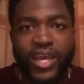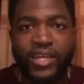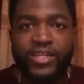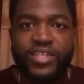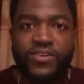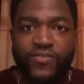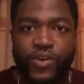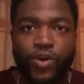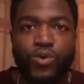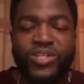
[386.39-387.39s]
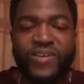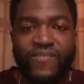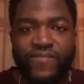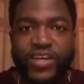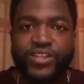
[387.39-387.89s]
cadence and flow to
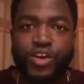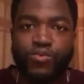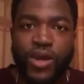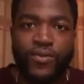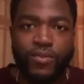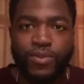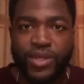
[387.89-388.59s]
fit around the